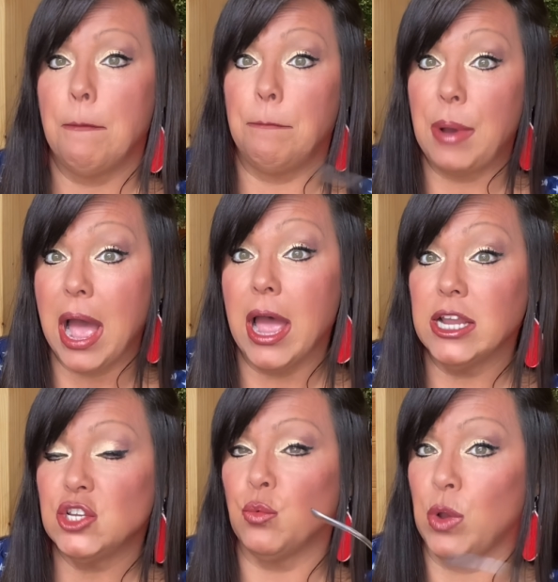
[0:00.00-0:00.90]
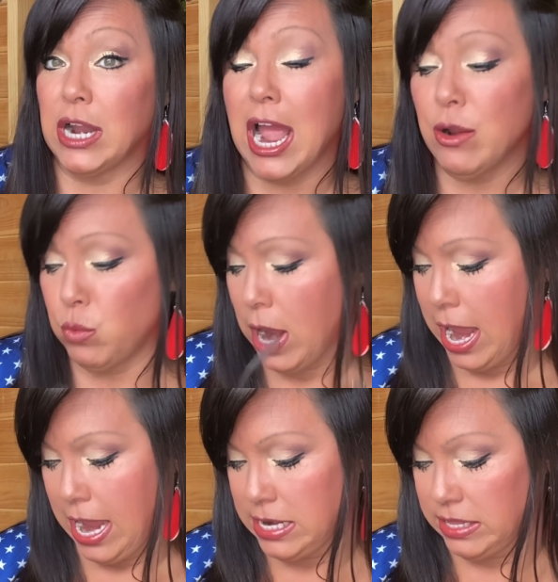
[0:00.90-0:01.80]
But when I
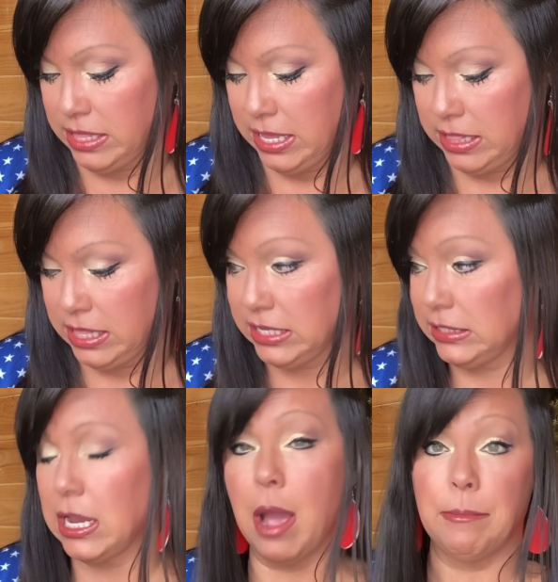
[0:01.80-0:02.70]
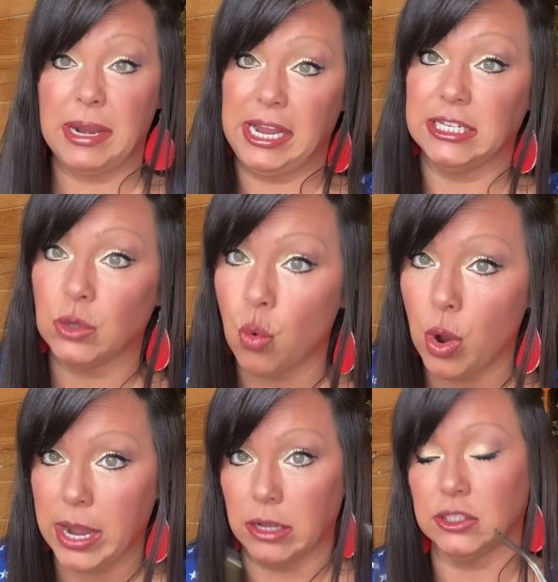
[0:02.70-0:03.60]
read that this company's
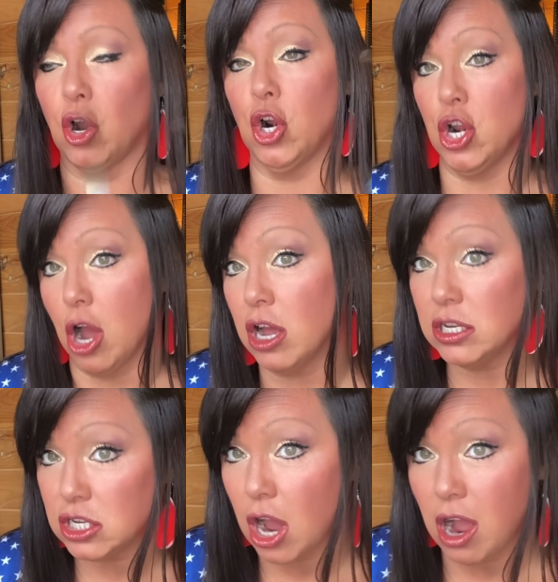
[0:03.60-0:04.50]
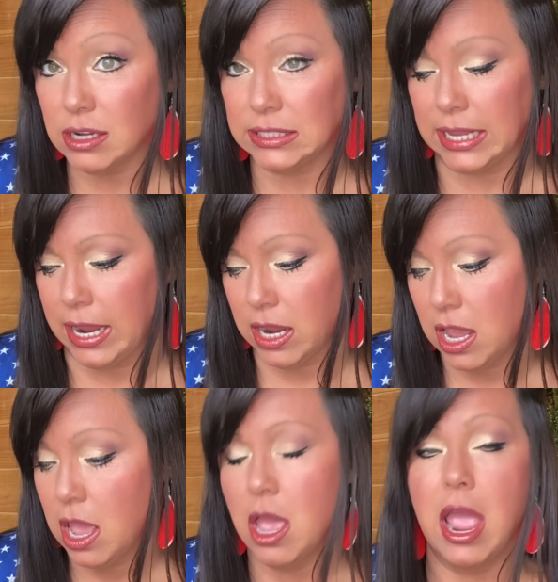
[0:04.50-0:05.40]
oils are
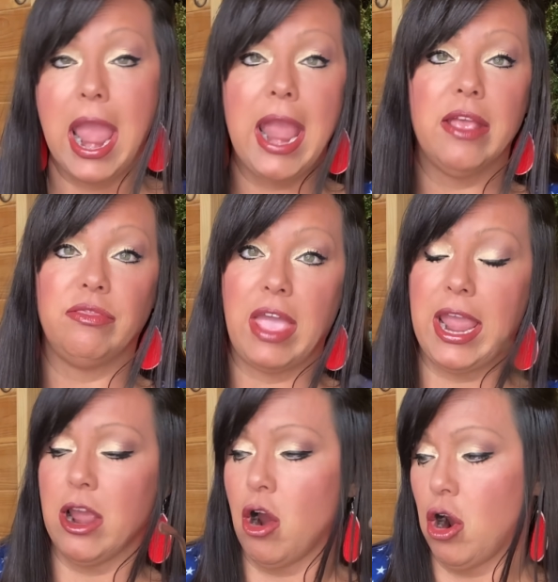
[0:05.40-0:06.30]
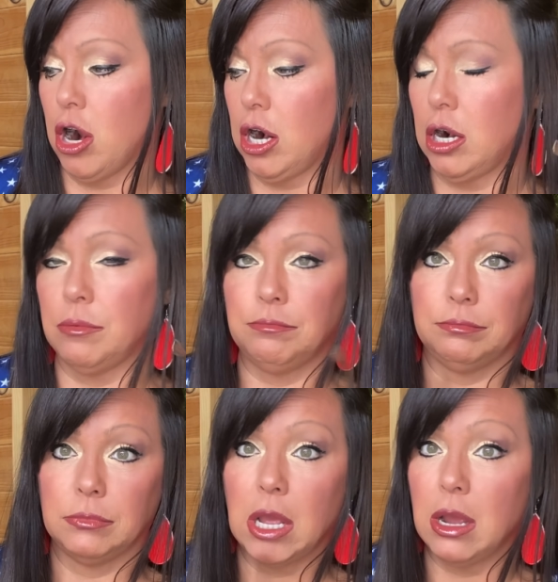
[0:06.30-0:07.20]
non-toxic and they are
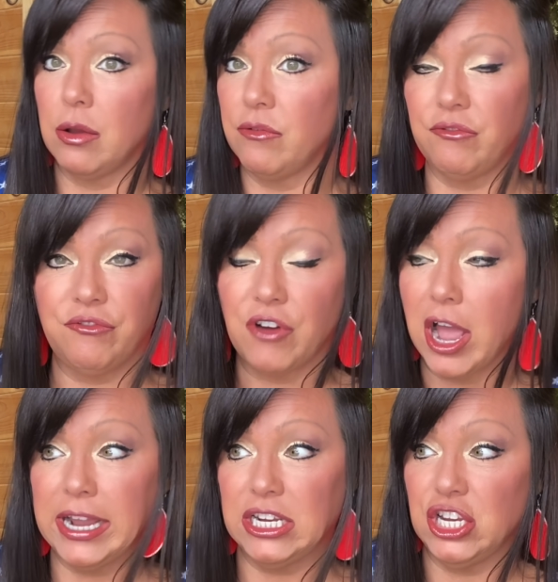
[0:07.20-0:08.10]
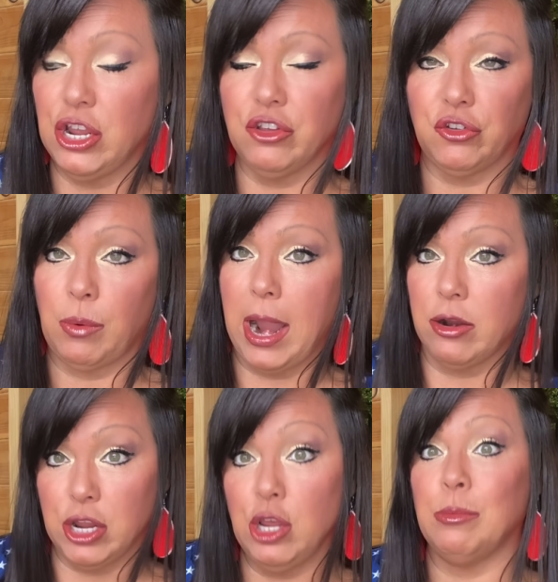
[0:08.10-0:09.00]
fine to use
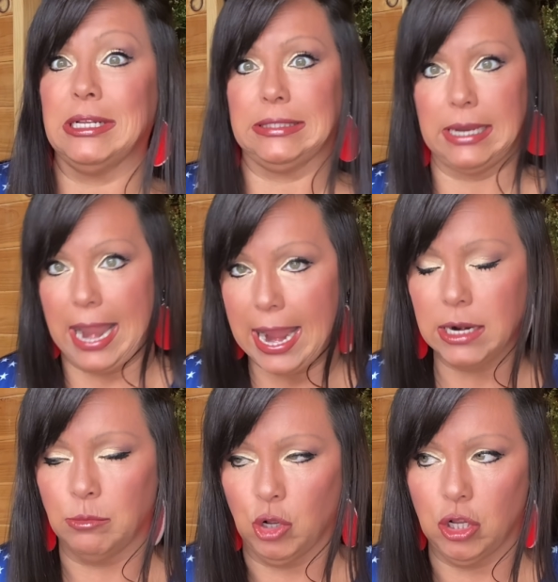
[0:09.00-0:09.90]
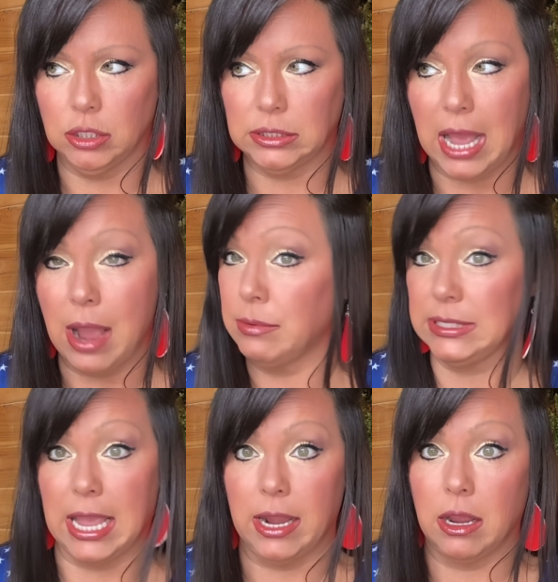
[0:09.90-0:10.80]
around humans and animals, I
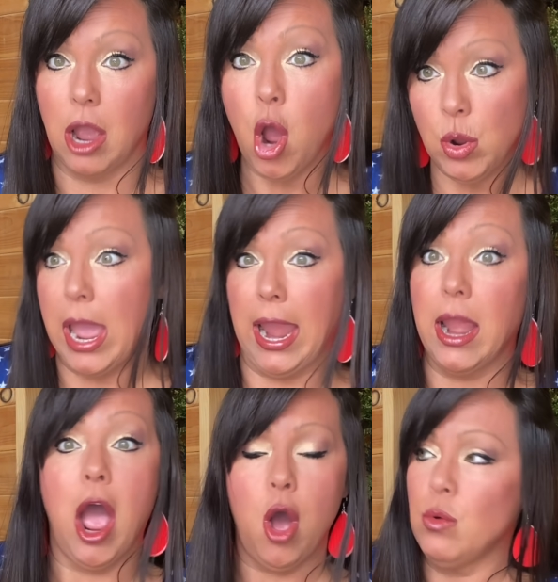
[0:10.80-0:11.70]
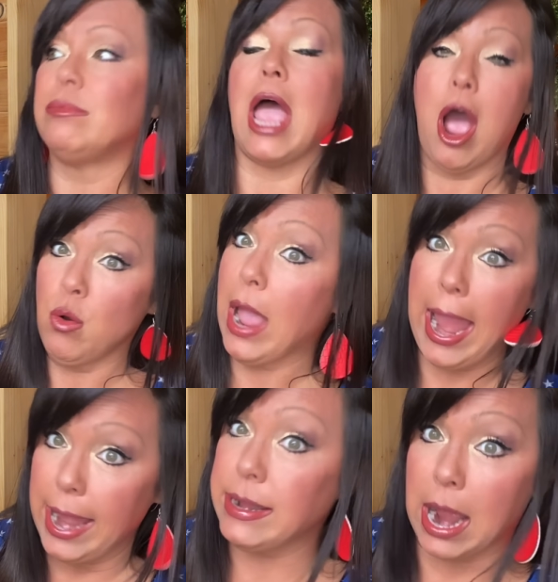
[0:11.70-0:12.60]
was like, okay,
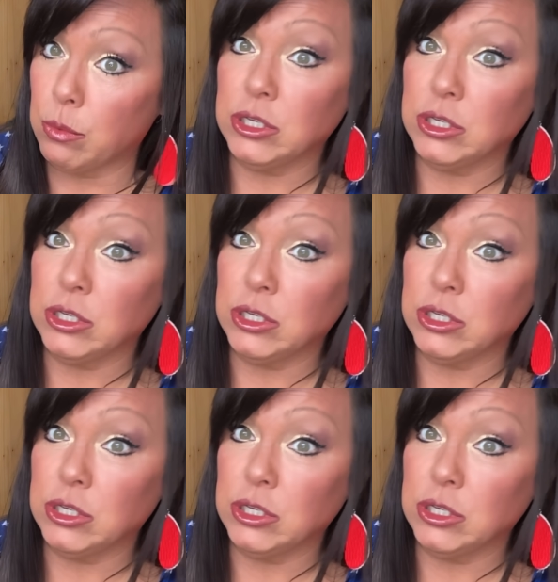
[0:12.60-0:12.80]
okay, now we're